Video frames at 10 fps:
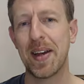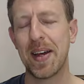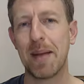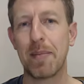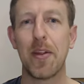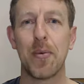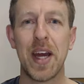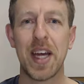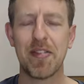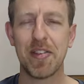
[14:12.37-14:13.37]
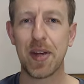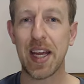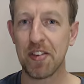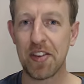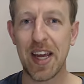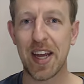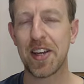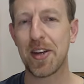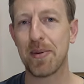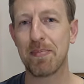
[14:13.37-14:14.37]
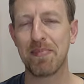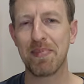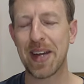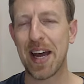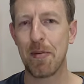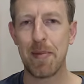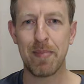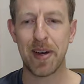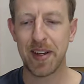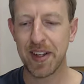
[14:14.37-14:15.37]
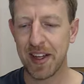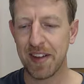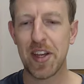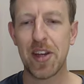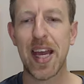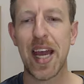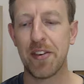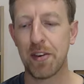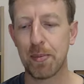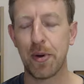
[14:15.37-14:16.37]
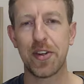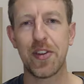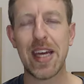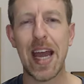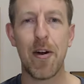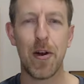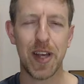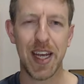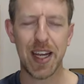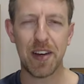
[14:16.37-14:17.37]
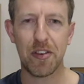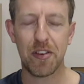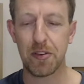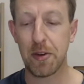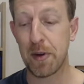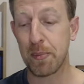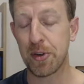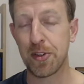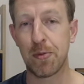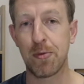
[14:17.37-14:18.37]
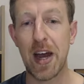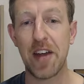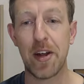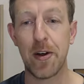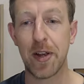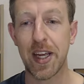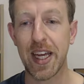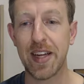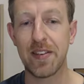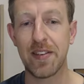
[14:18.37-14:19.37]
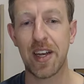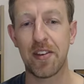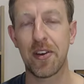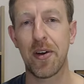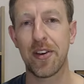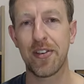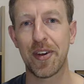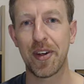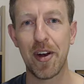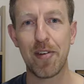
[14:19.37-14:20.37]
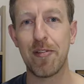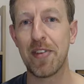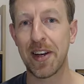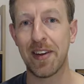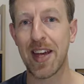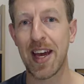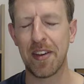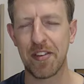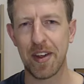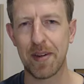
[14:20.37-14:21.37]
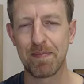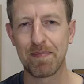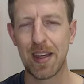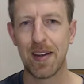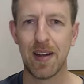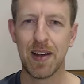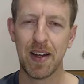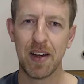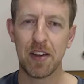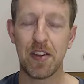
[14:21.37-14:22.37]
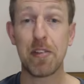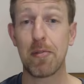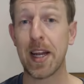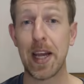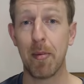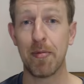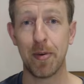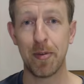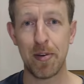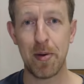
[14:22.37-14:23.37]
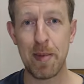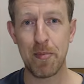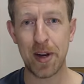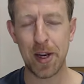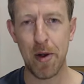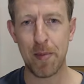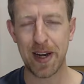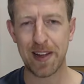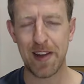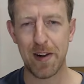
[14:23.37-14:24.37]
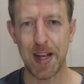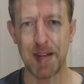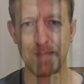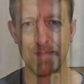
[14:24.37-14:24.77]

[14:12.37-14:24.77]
And by the way, if you get stuck and you can't remember, then you can just push the arrow keys. So if I push the right arrow key, then it's going to reveal the answer. So that's really helpful for remembering your opening theory.